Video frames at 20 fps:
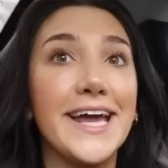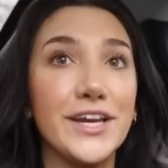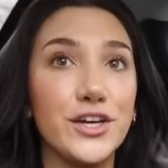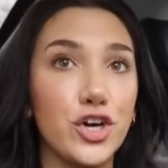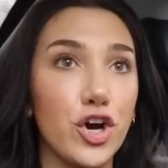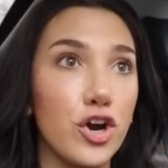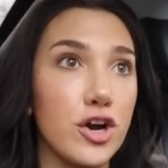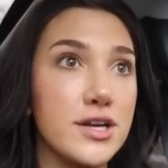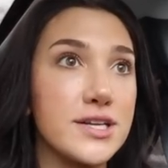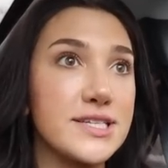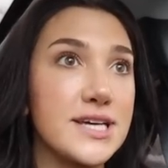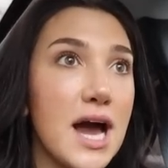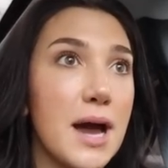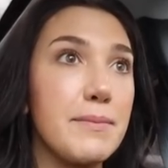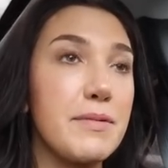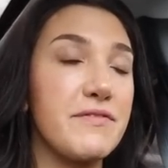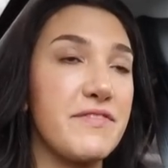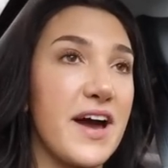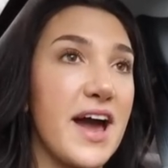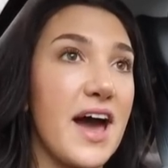in current
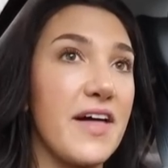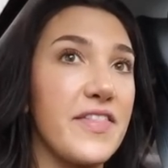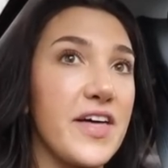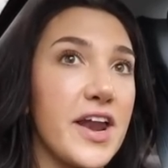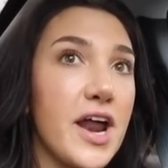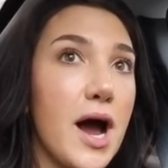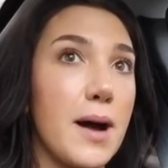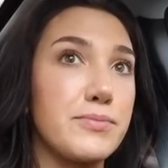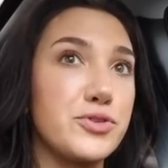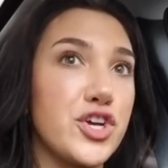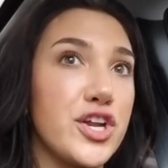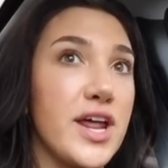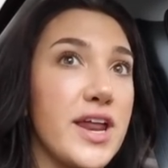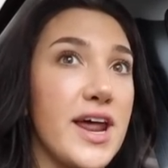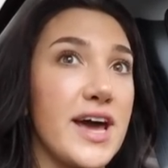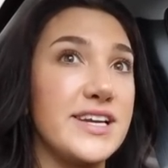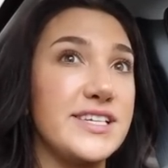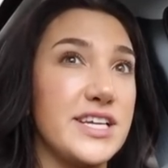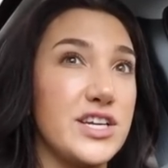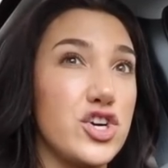time, if I had that option
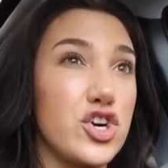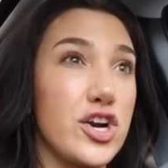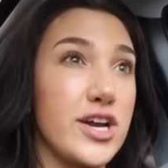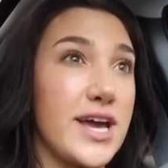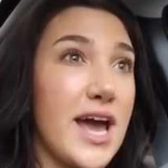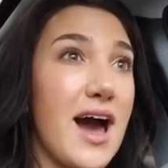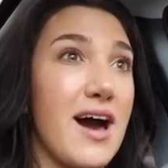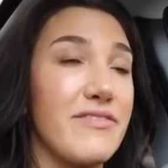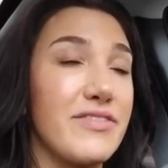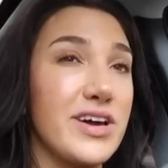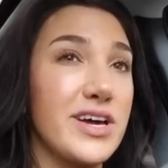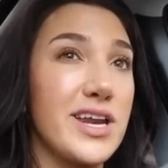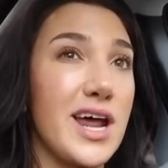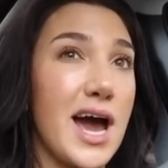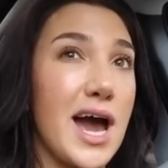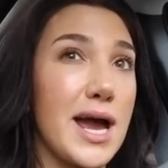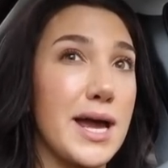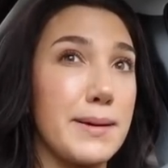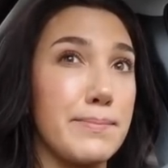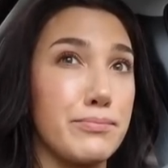and I didn't already have it,
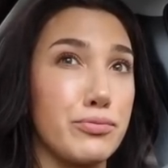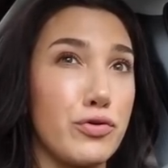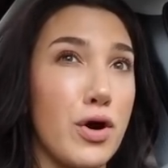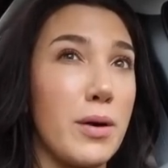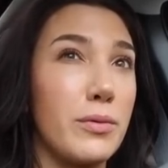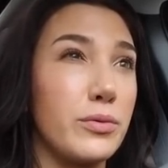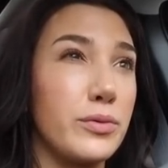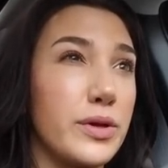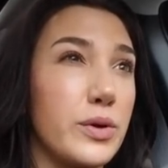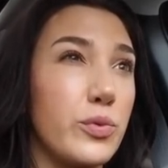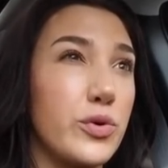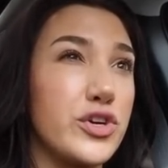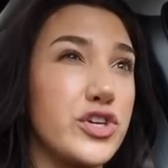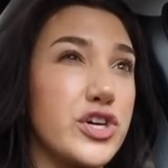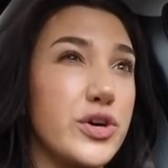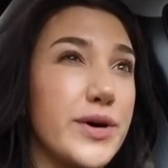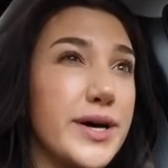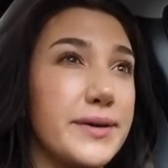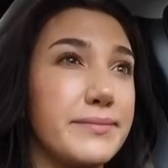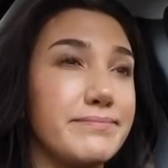I probably would
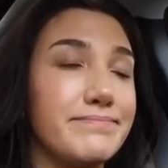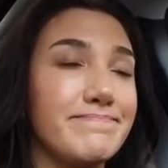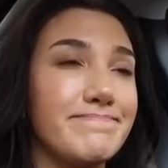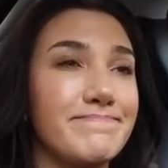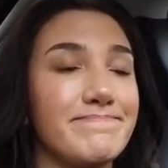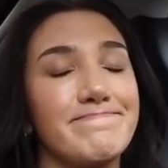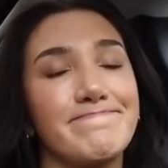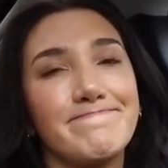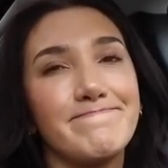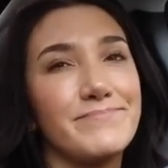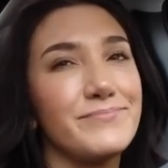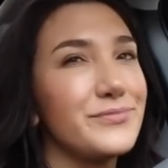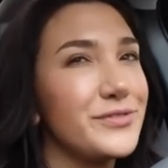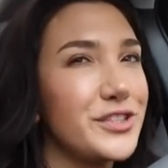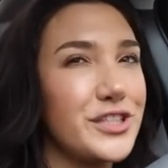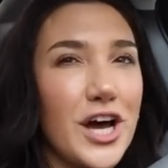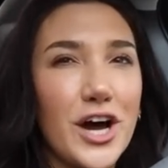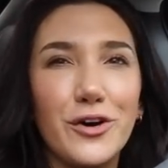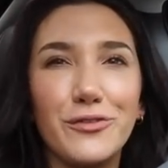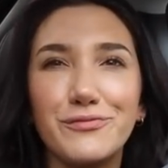do it.
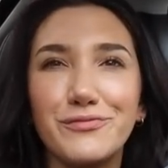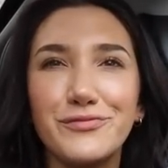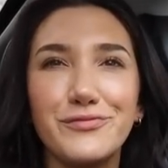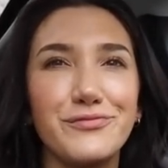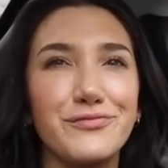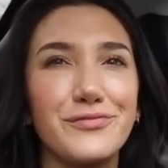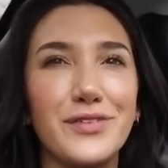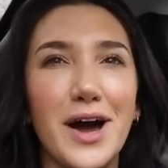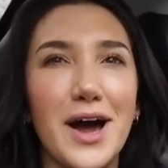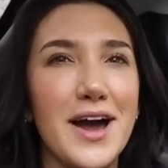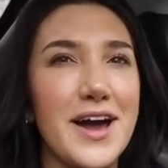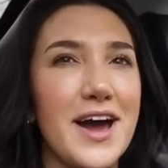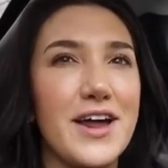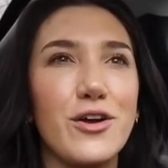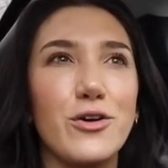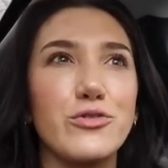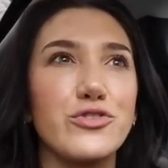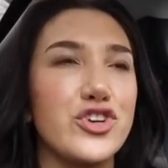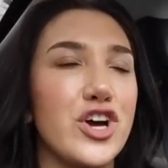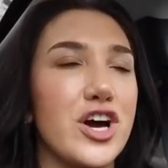So I don't